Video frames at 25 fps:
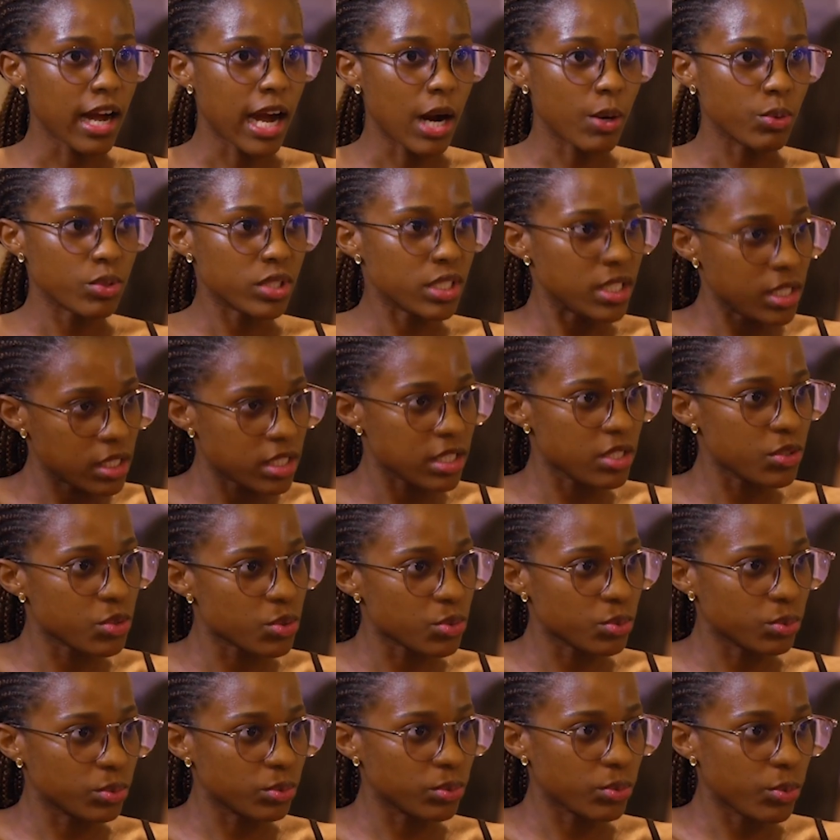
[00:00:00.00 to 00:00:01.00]
I would listen
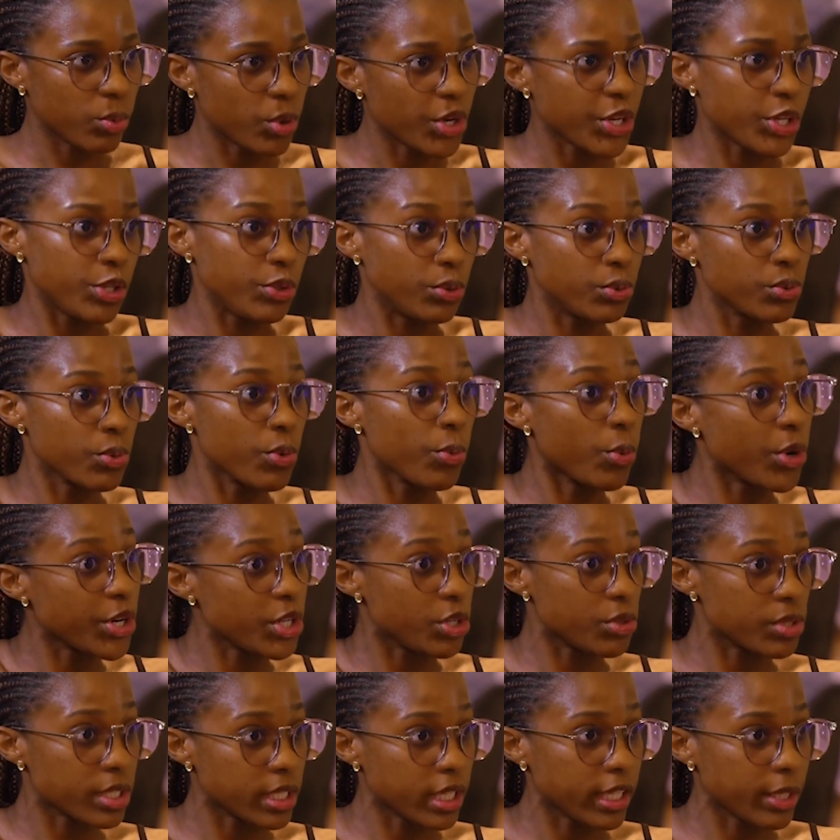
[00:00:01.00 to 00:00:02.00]
to what
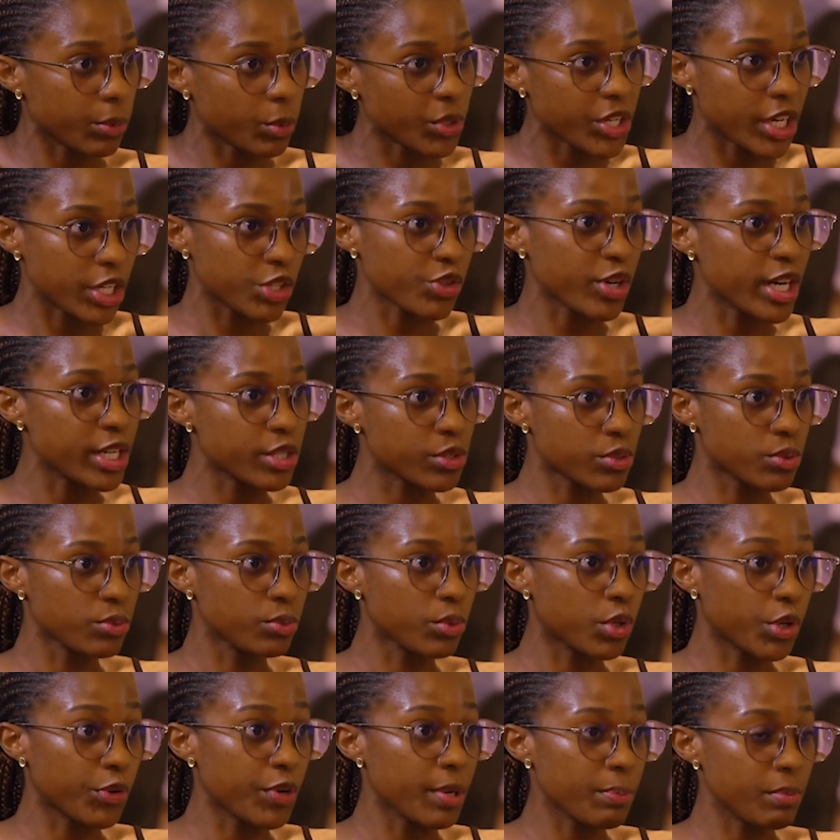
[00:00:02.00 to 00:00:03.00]
you said, what you're trying
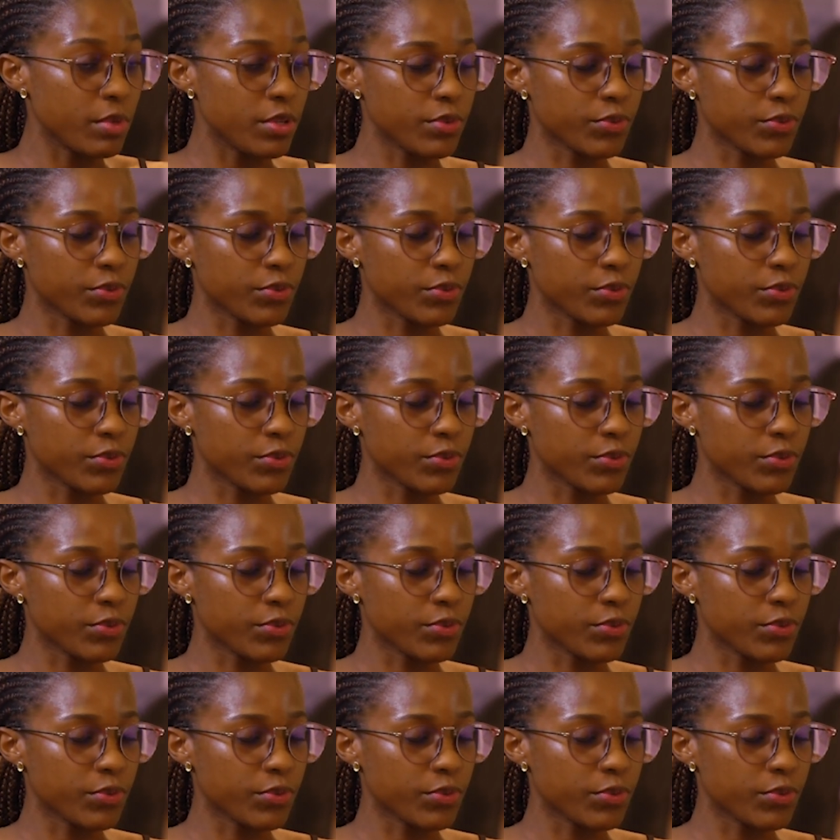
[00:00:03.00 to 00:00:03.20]
to correct